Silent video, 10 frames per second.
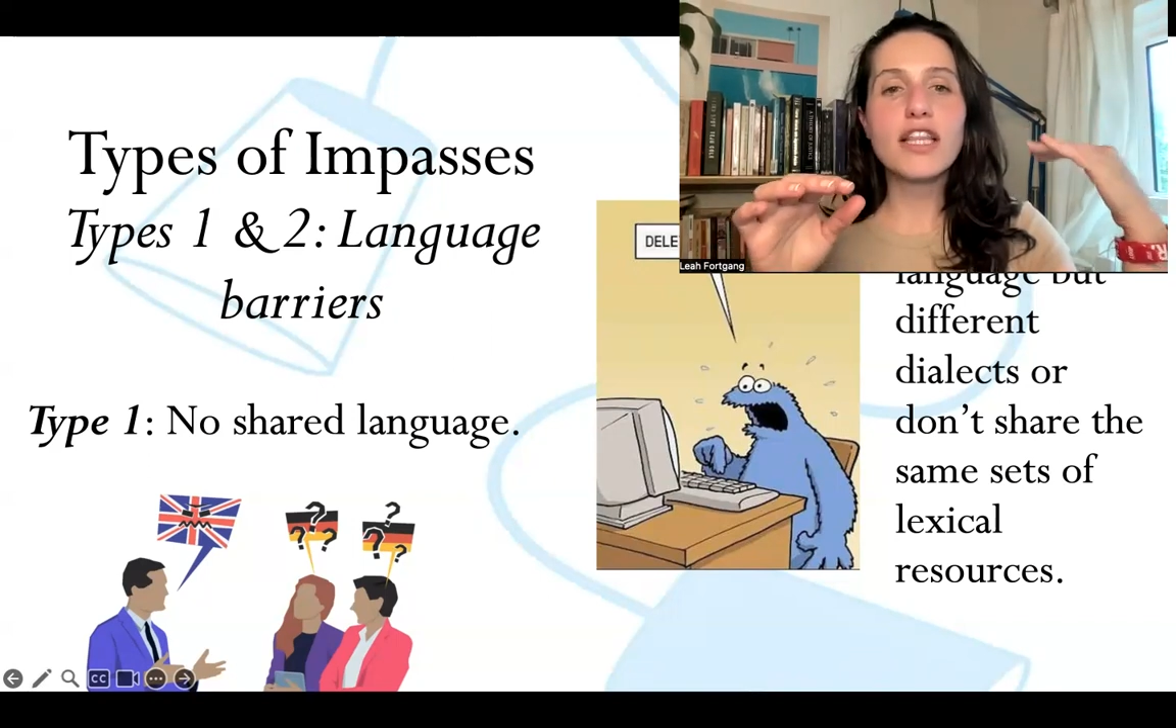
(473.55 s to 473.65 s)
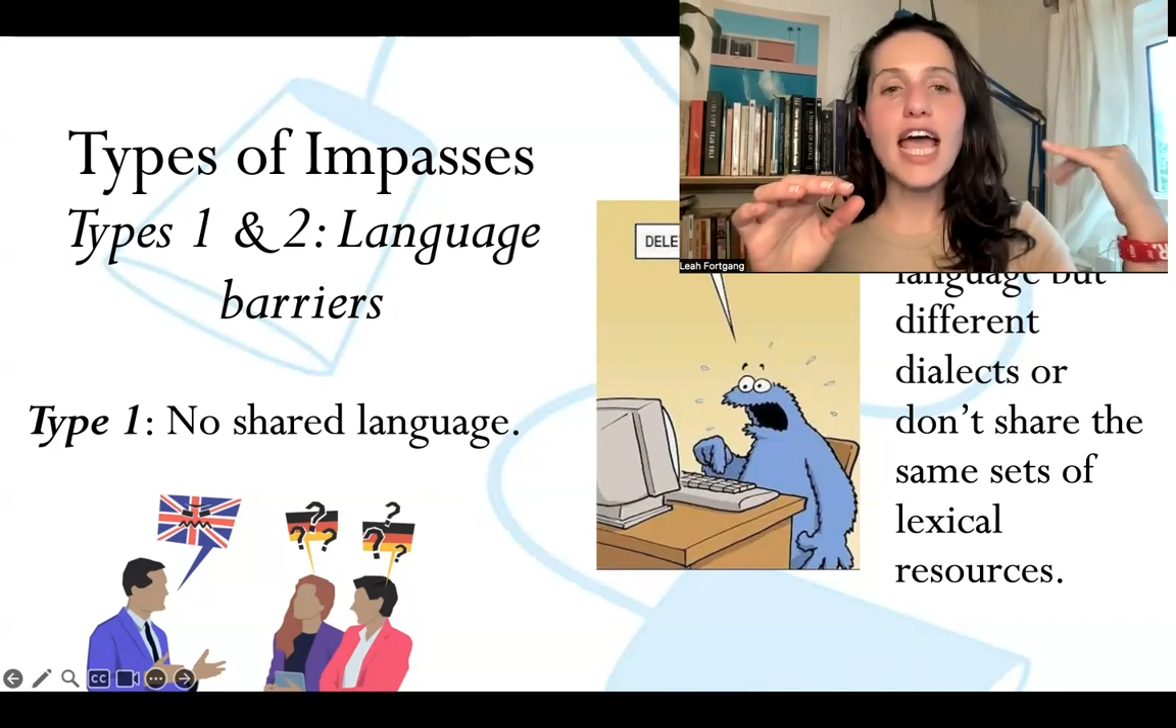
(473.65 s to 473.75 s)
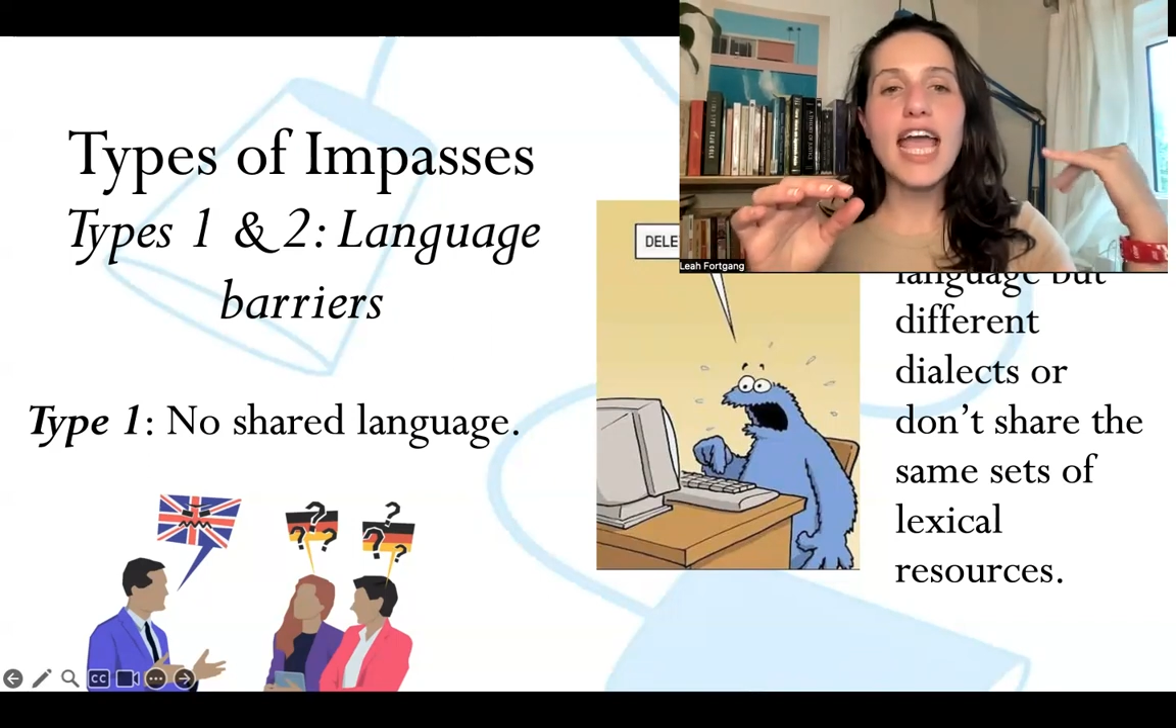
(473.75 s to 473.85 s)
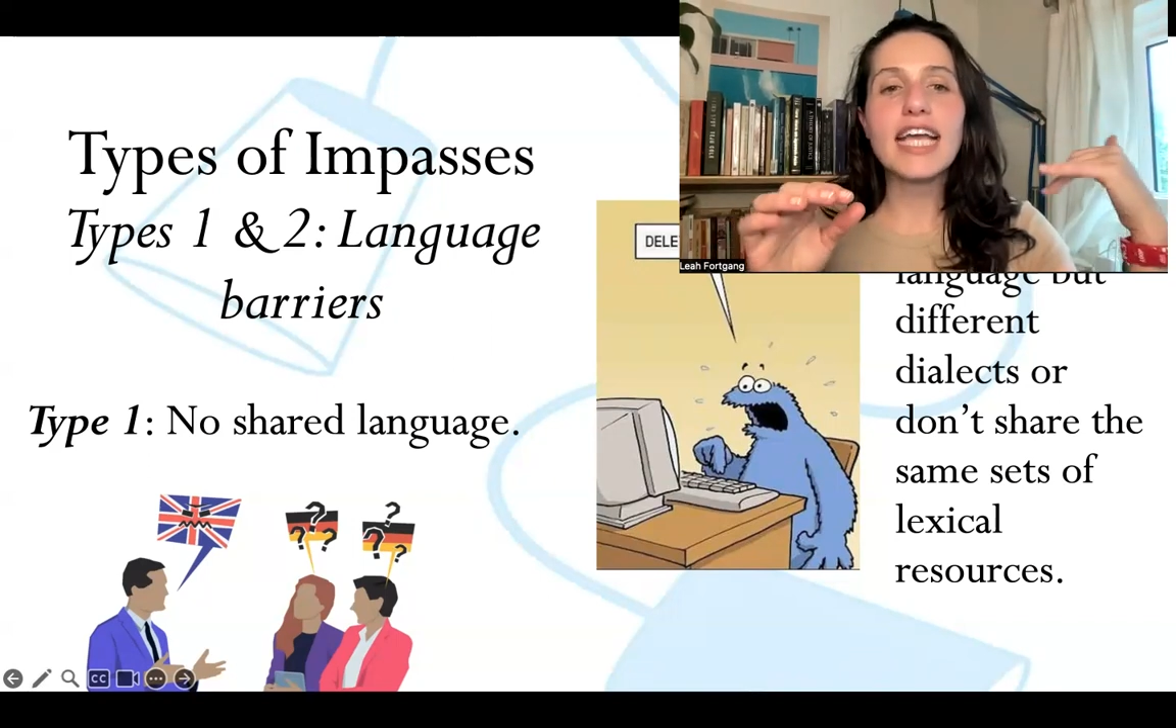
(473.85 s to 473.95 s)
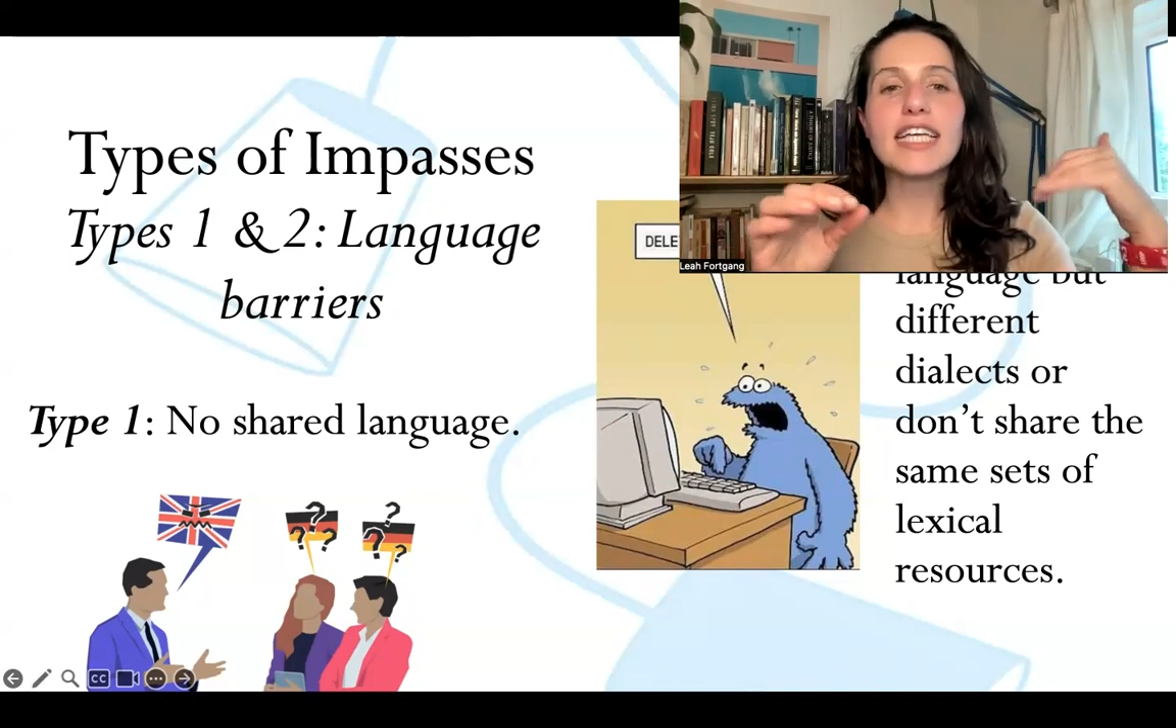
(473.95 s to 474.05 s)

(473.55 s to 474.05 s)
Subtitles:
like